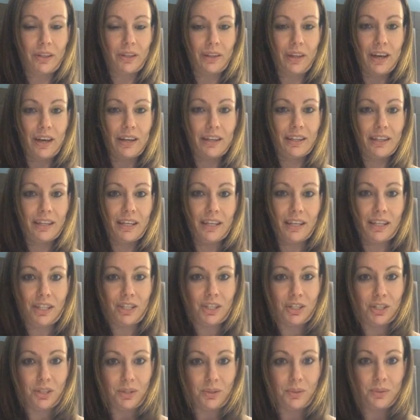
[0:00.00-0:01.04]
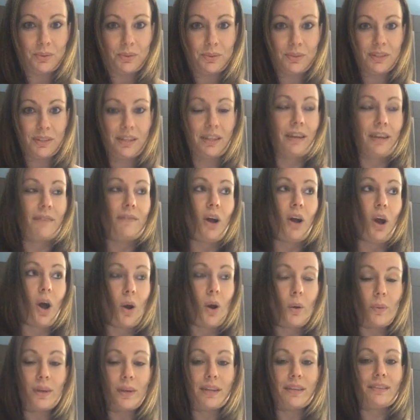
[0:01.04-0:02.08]
a lot of the issues that I've
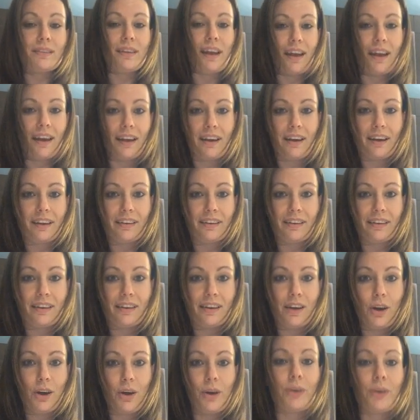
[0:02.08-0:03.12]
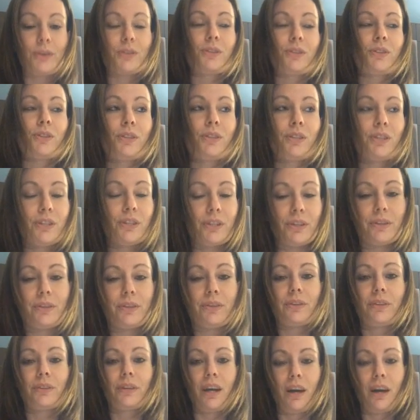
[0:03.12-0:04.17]
always had are
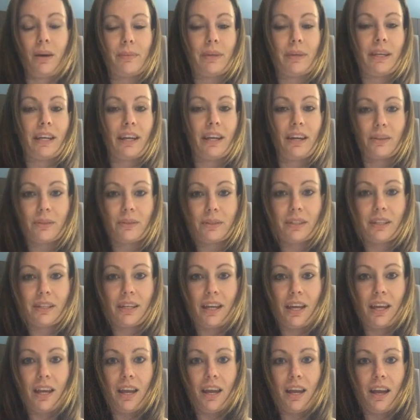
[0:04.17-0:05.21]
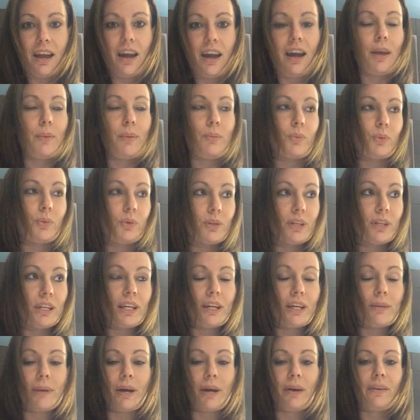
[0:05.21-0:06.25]
still coming out. I'm
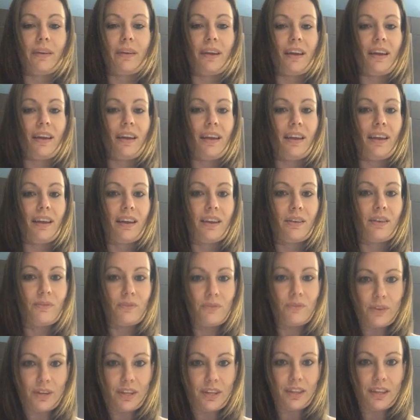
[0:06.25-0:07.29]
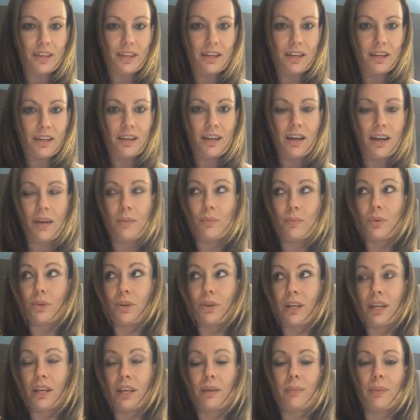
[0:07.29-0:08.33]
worrying about everything. I'm
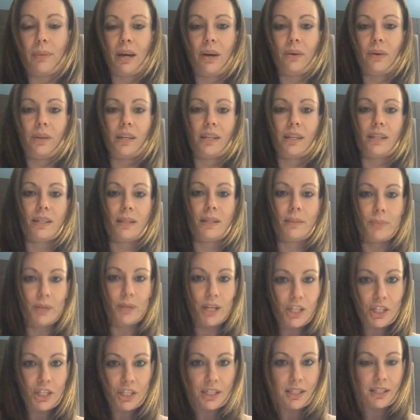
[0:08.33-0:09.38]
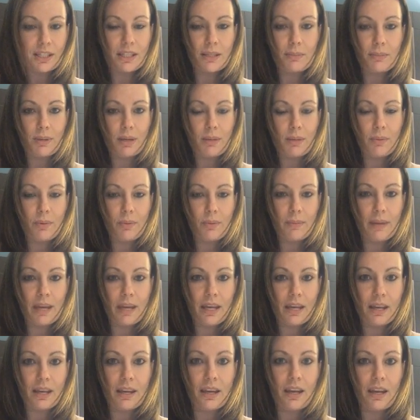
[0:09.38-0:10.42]
worrying about expressions that people
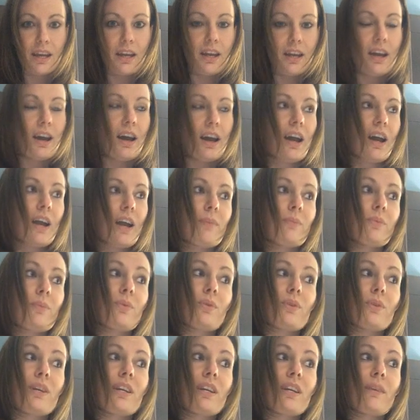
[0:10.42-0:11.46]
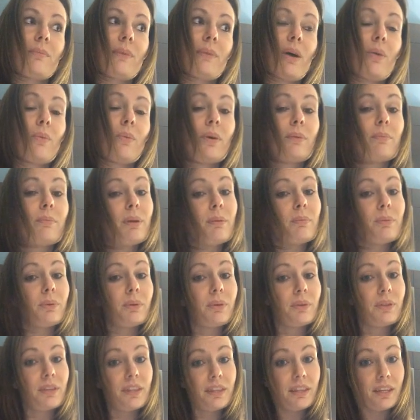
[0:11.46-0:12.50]
make. I'm worrying about what people
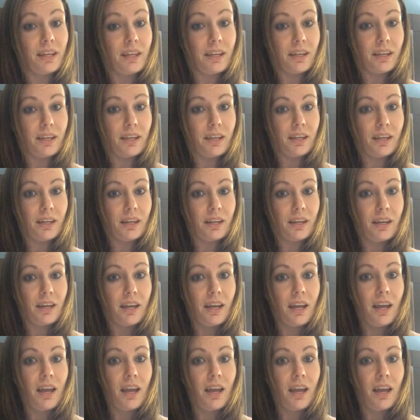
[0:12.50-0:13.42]
are thinking.